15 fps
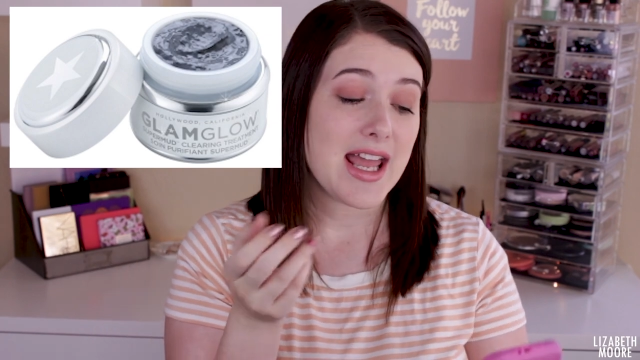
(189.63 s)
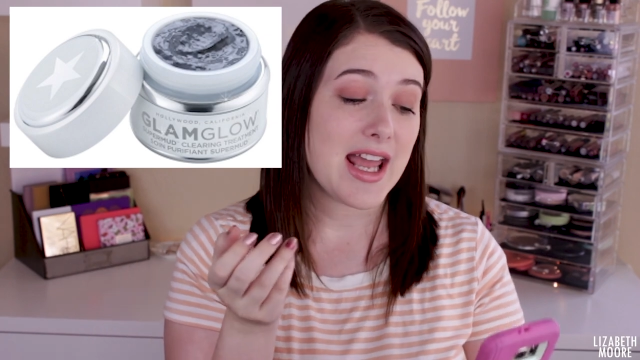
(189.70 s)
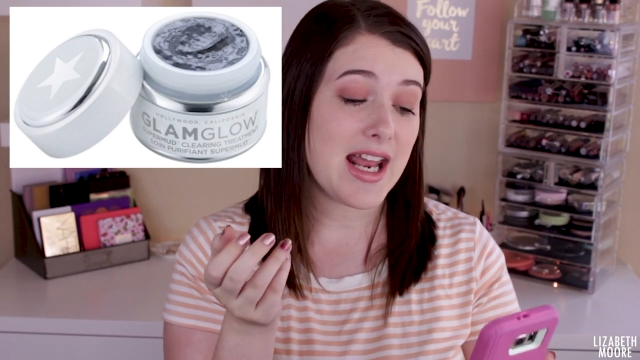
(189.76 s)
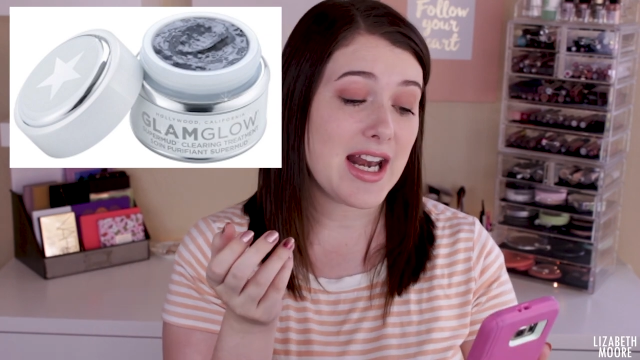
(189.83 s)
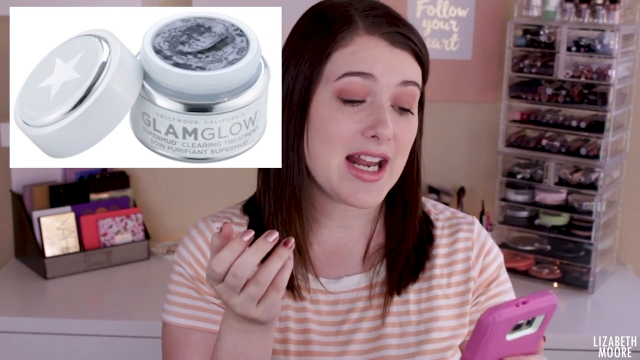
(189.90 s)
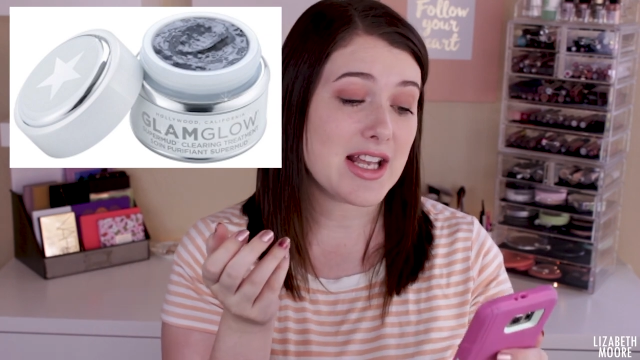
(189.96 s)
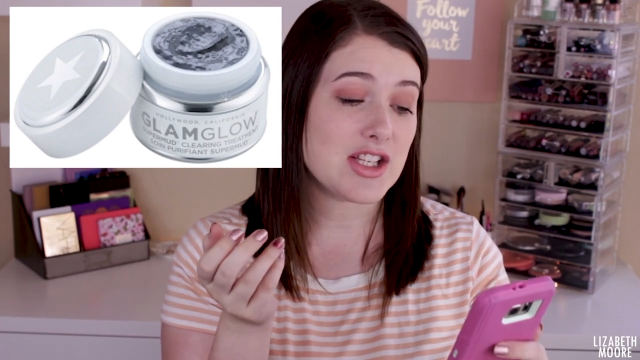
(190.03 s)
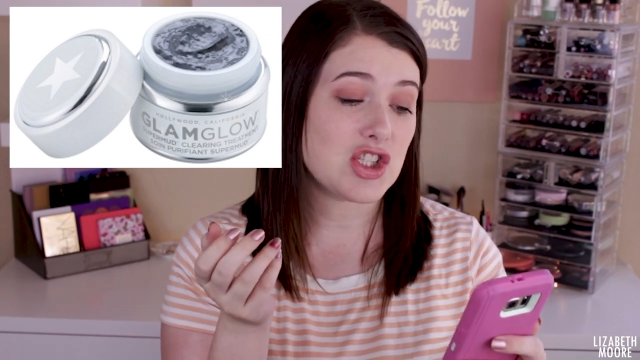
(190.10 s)

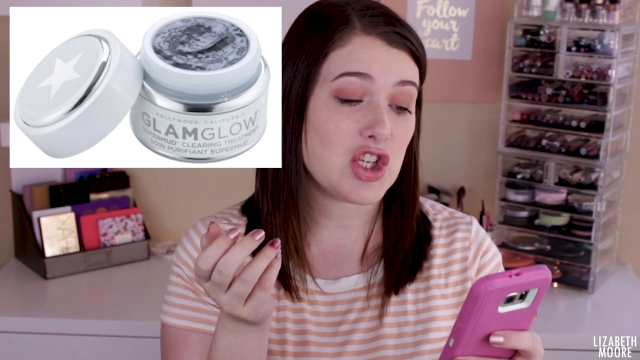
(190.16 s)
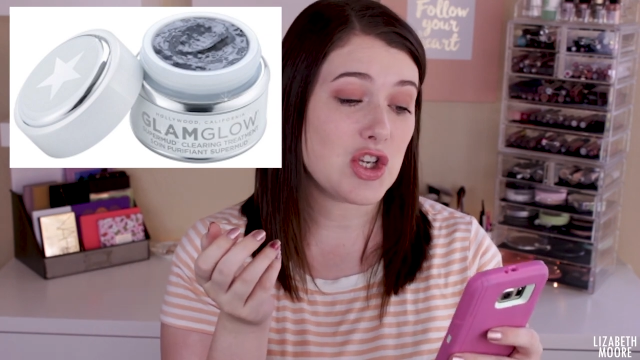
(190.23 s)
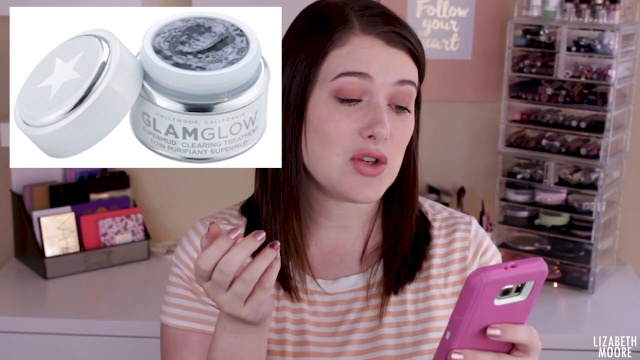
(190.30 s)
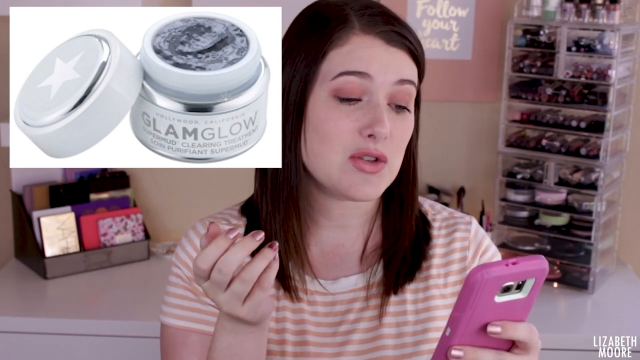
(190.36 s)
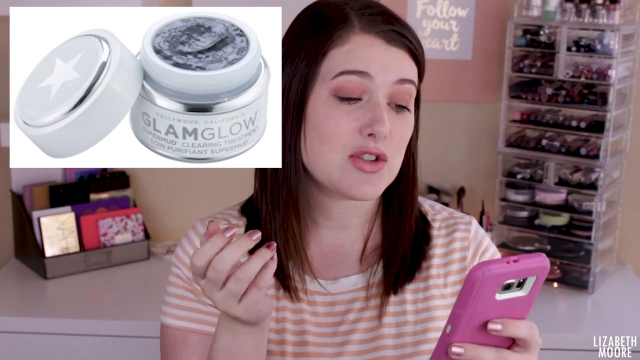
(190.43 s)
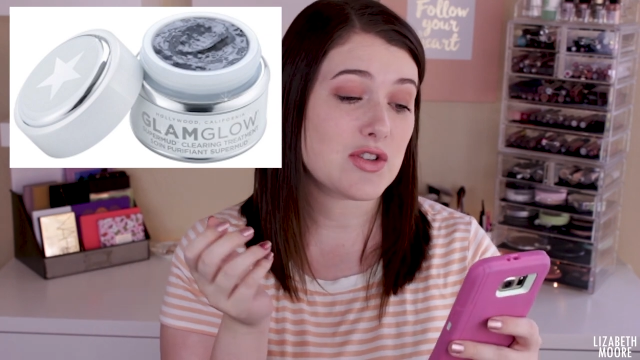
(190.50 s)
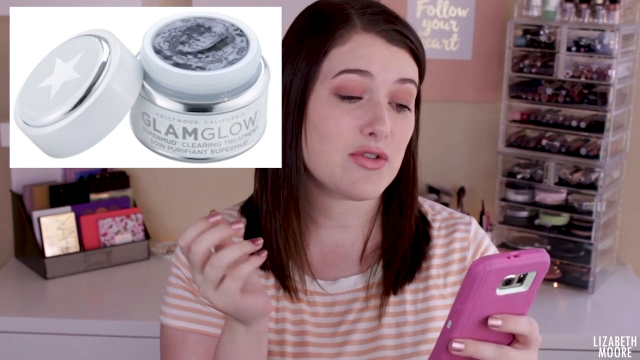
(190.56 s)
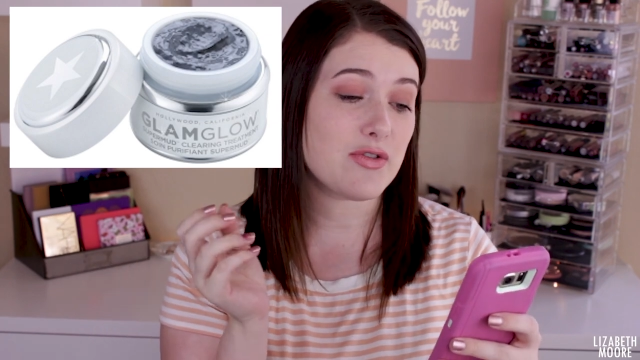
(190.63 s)
It is
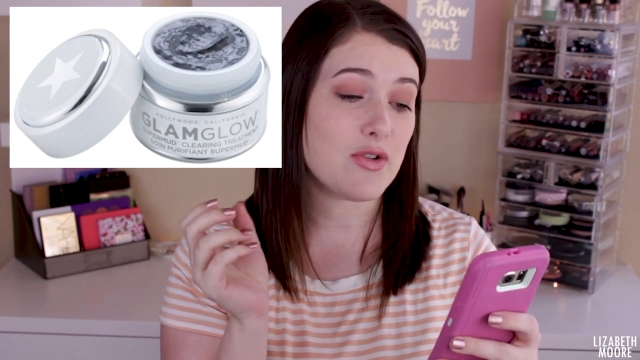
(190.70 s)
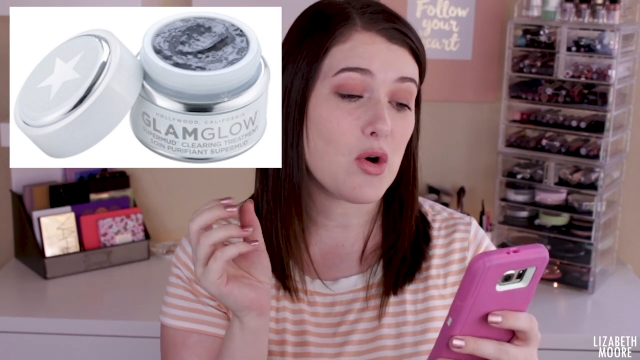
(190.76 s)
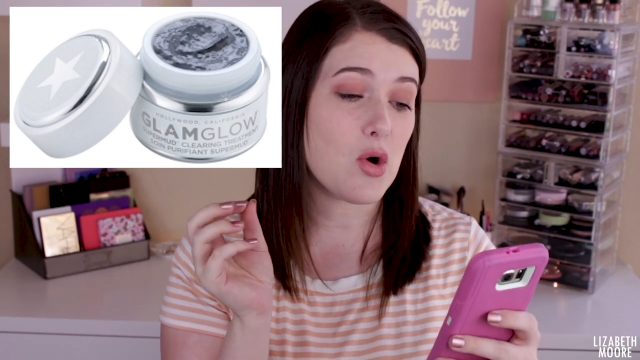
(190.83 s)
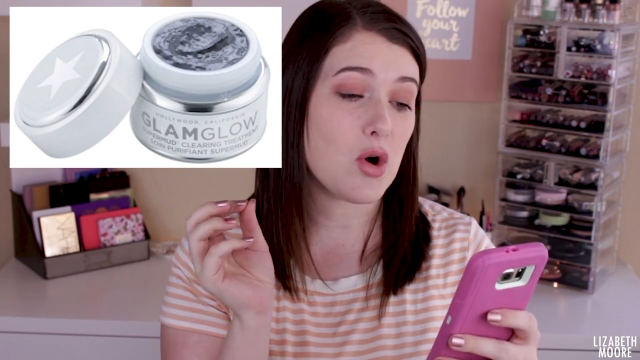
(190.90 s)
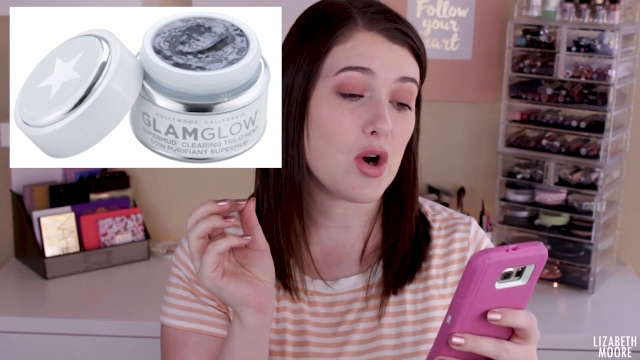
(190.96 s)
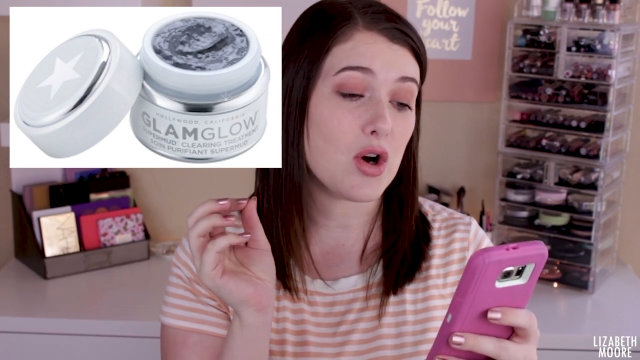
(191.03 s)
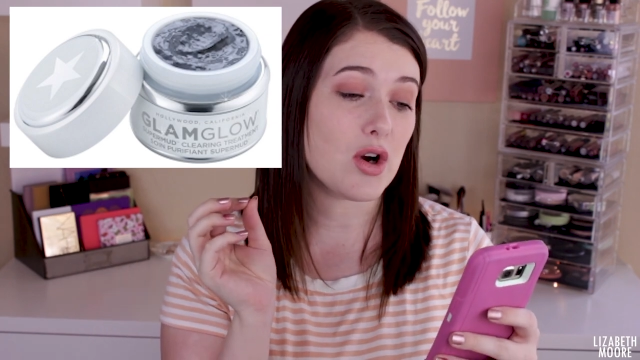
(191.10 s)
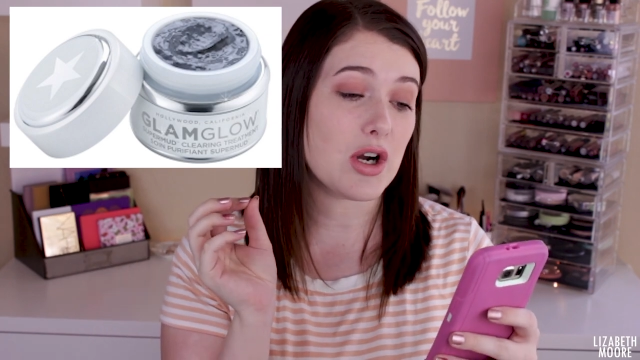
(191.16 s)
used
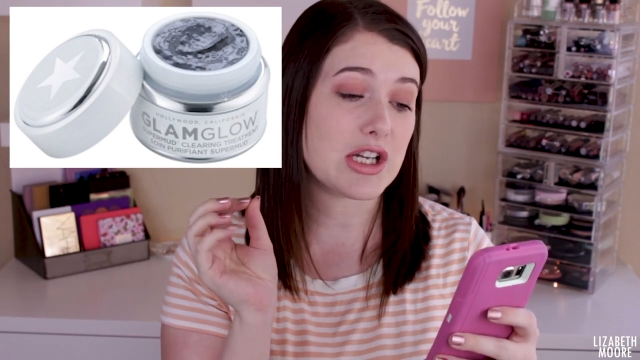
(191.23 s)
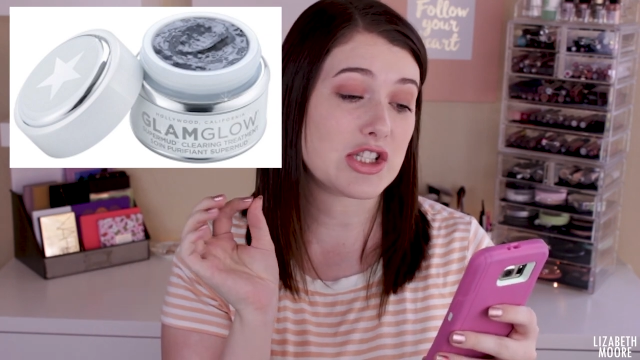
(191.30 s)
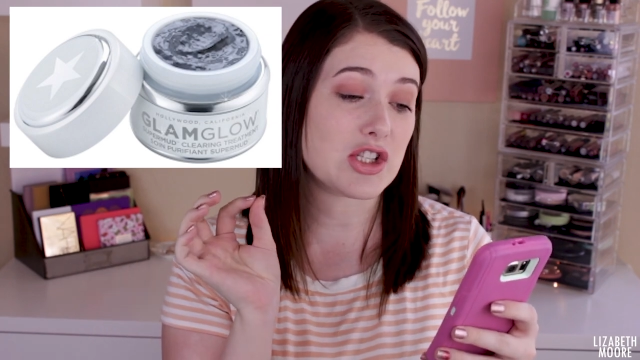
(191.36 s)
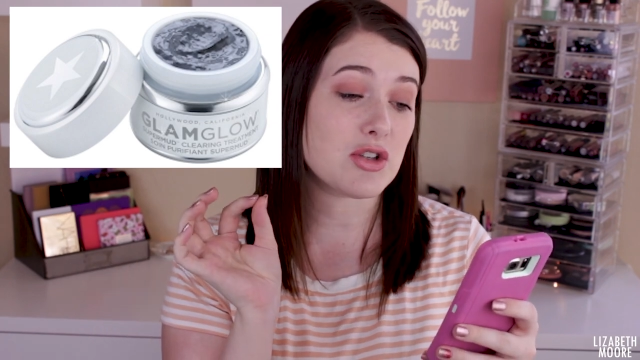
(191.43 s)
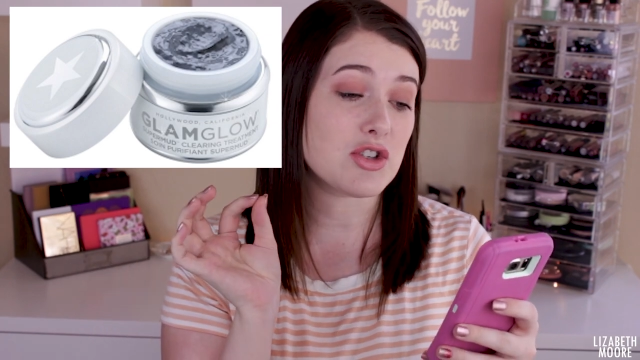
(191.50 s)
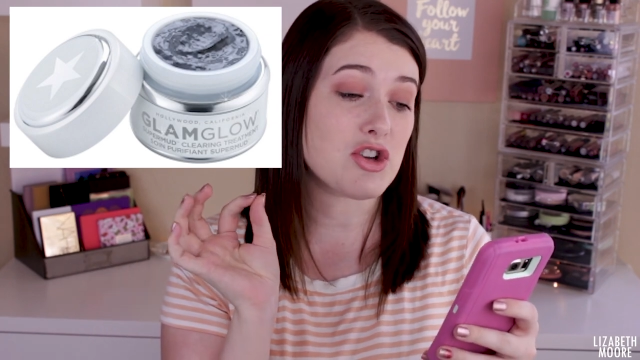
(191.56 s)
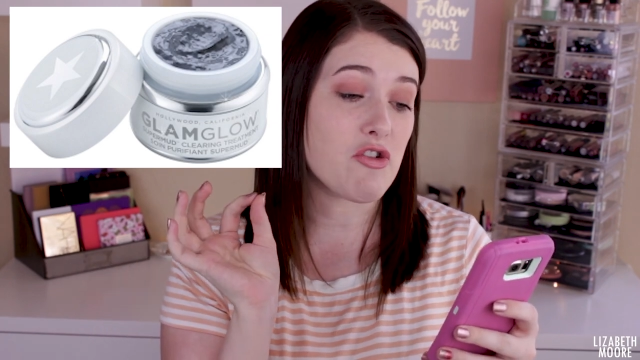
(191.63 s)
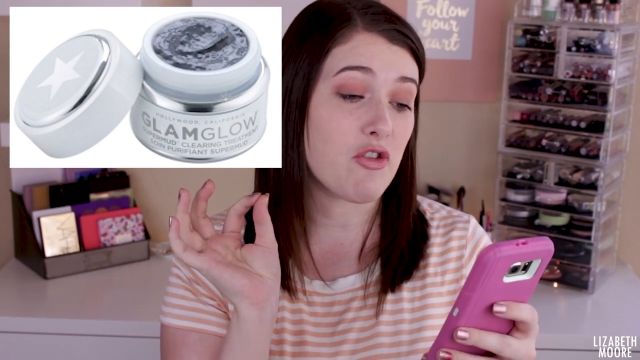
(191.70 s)
for
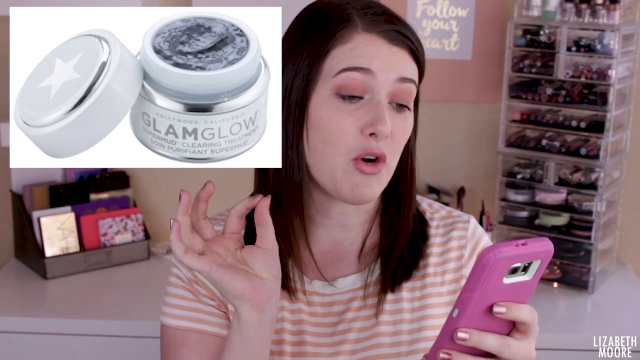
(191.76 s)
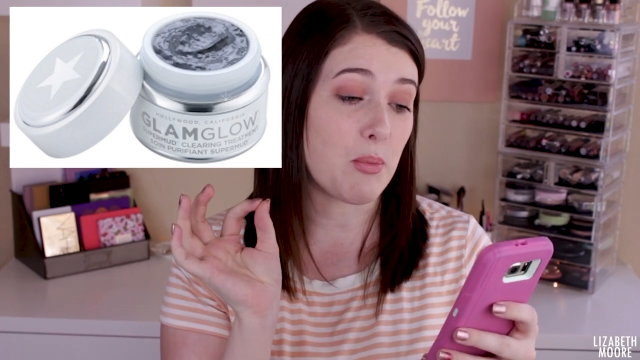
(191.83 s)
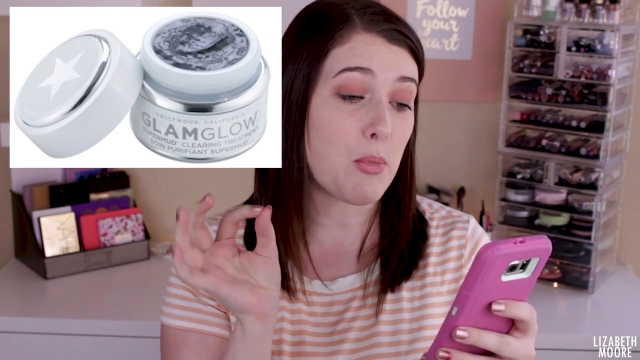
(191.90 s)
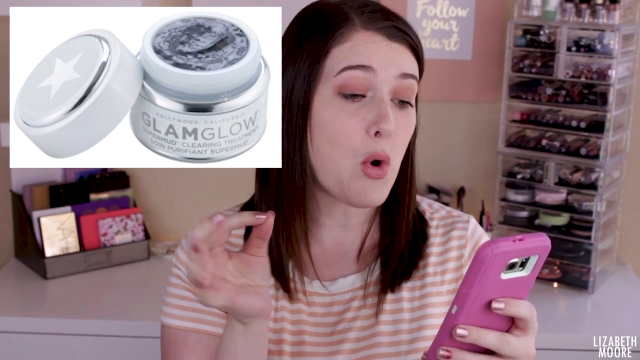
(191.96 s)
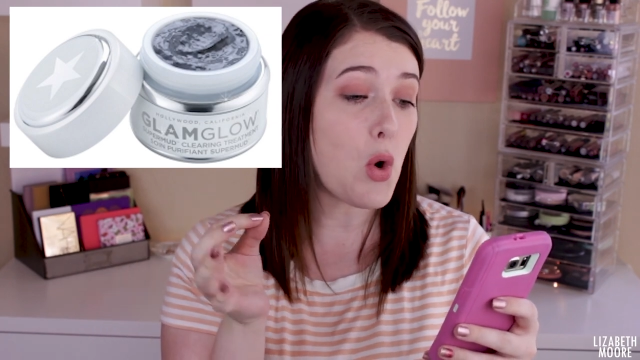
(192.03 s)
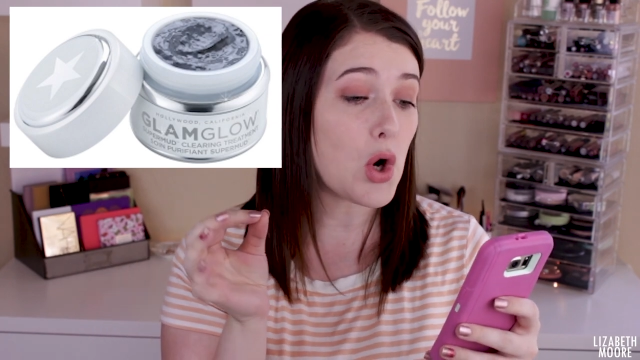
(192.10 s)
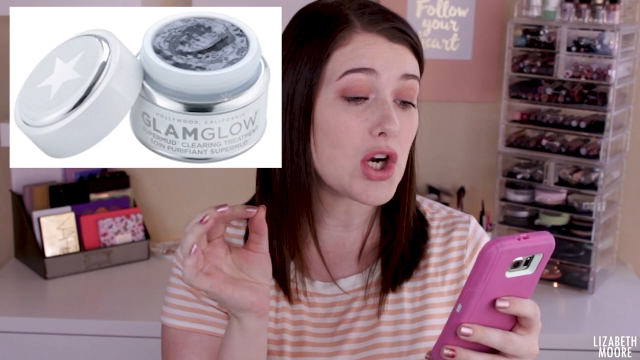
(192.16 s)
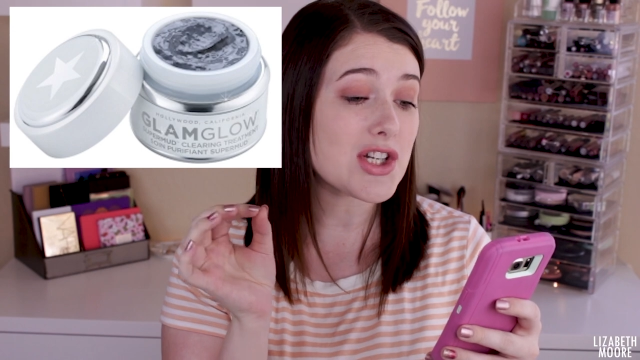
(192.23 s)
solution for
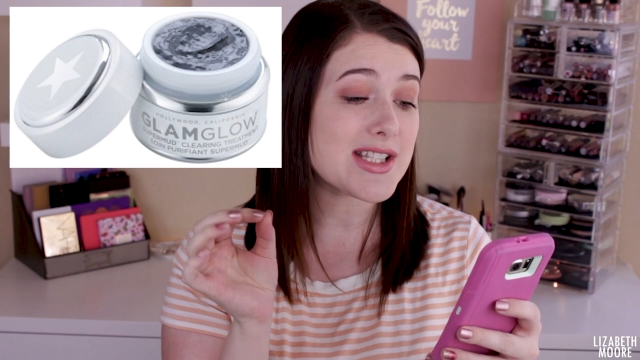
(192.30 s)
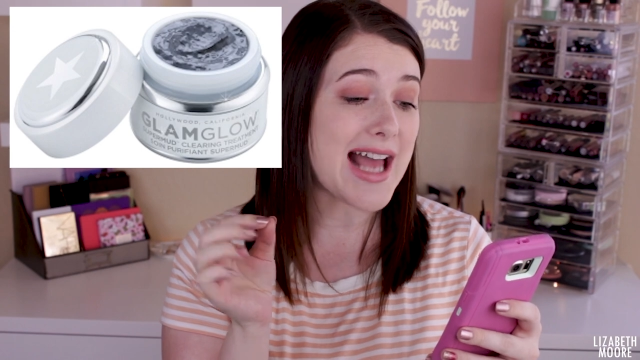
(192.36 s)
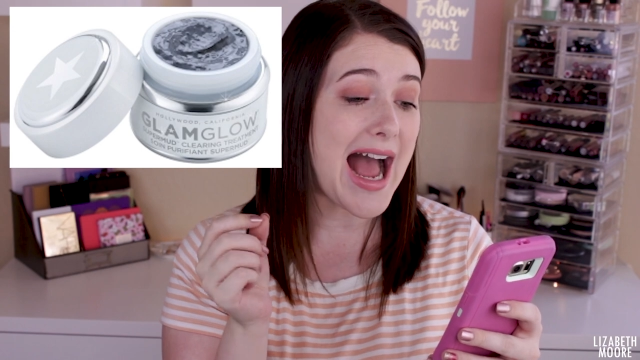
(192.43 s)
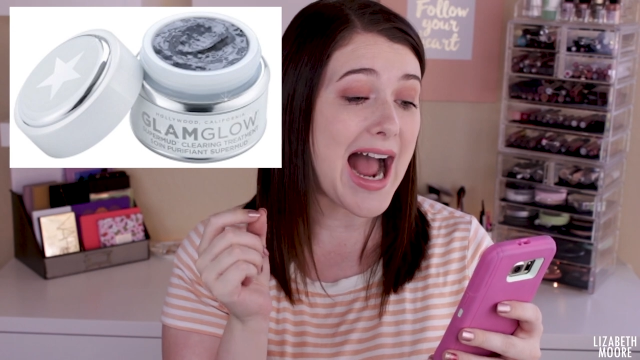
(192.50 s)
pores,